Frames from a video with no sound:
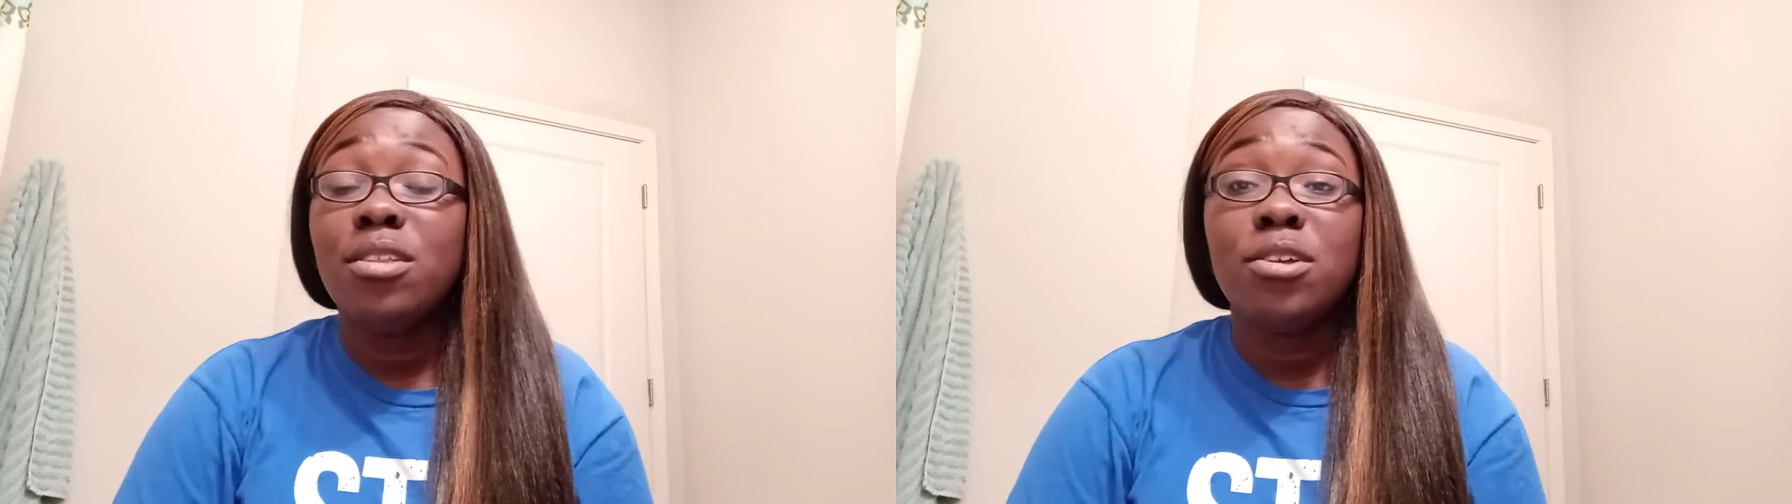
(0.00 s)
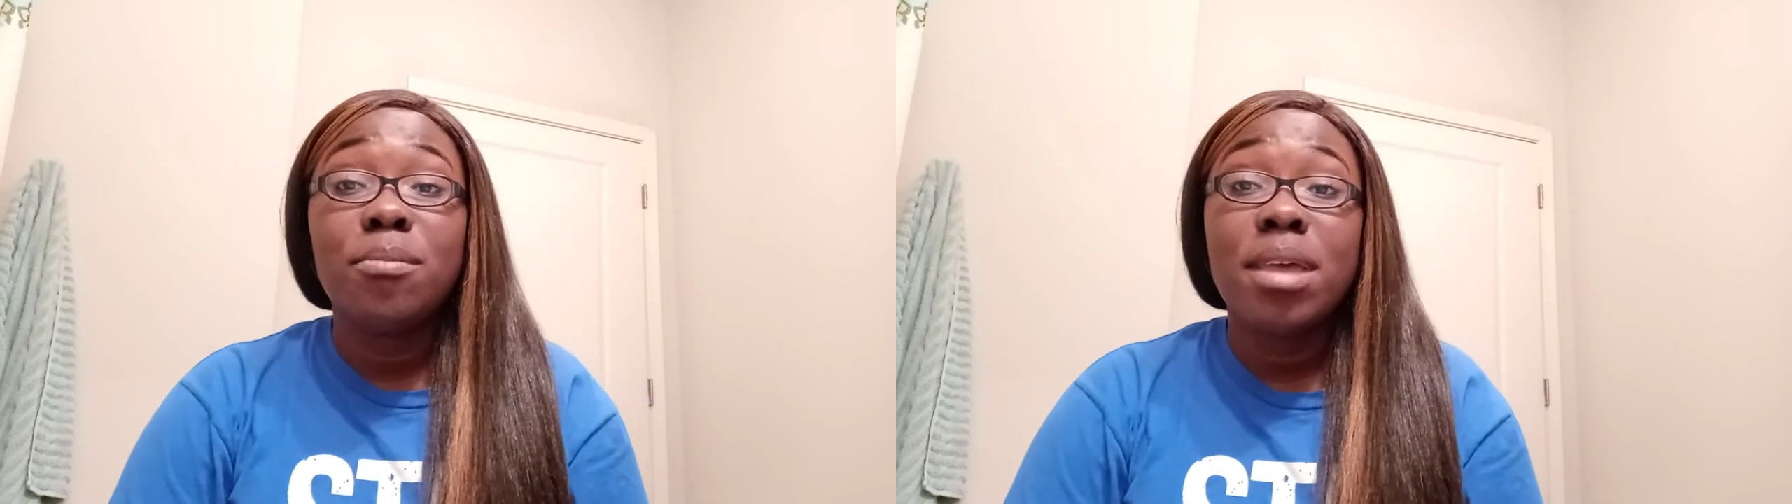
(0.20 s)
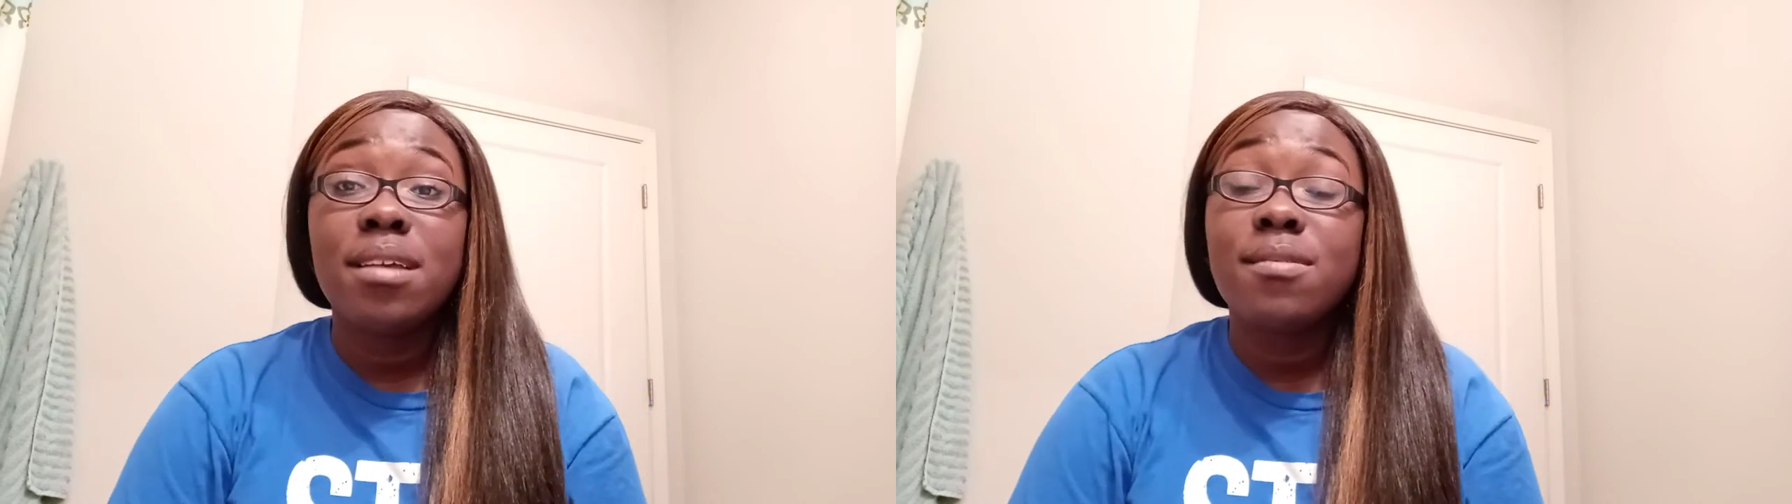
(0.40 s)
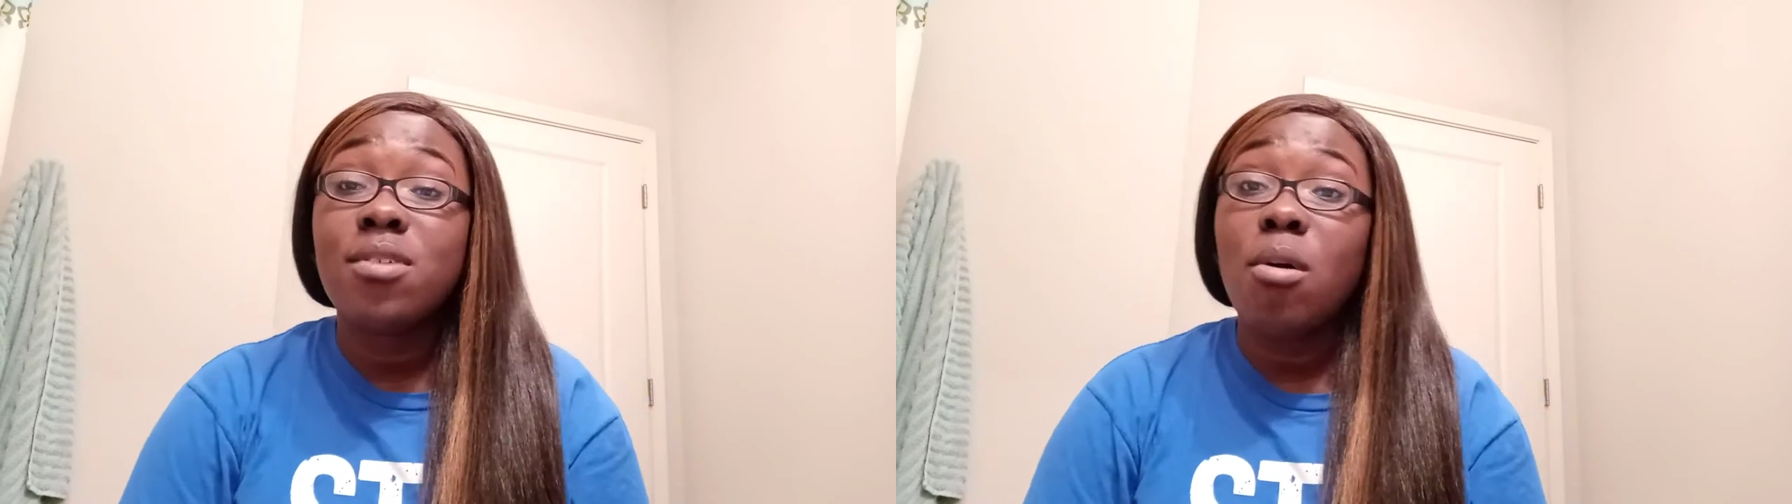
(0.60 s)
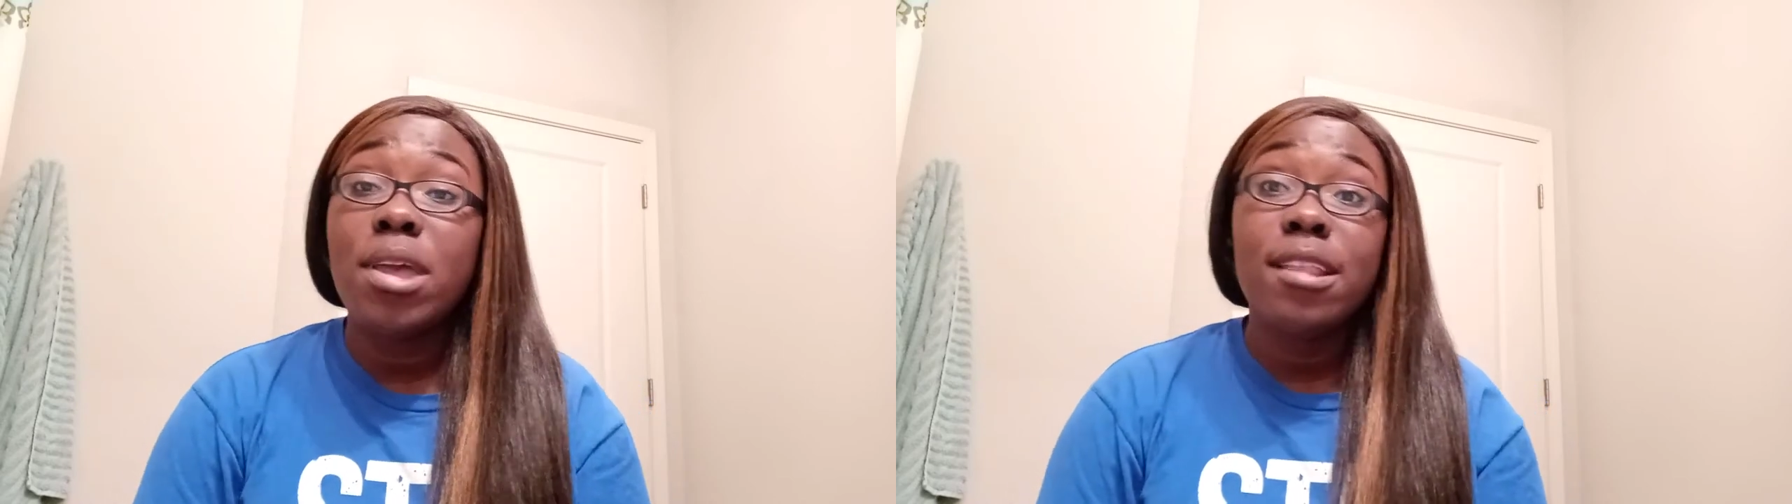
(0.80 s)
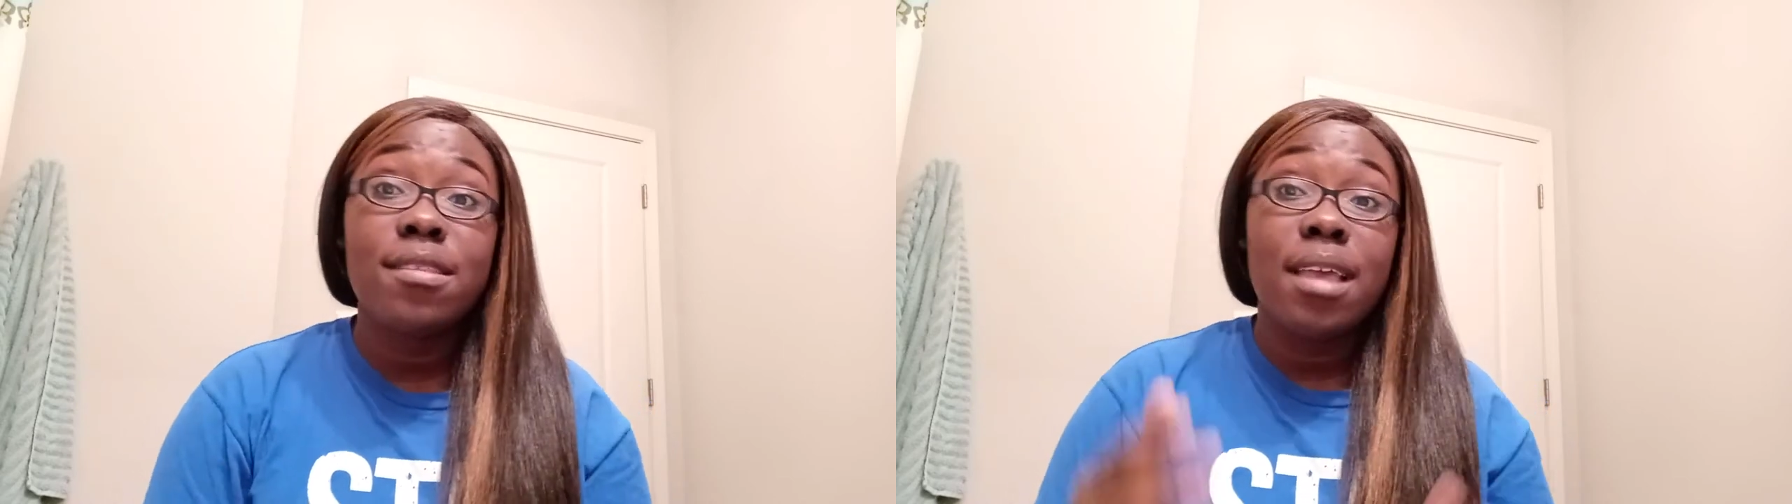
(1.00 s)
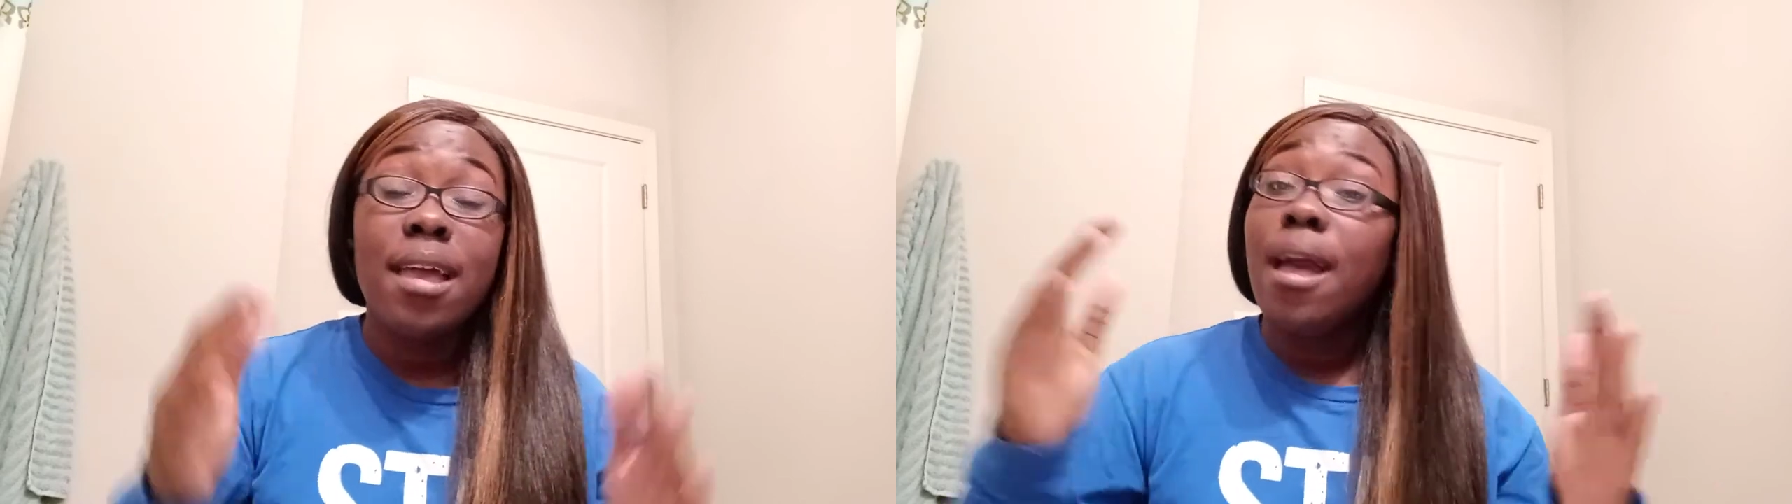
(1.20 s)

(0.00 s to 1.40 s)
Little Mix so it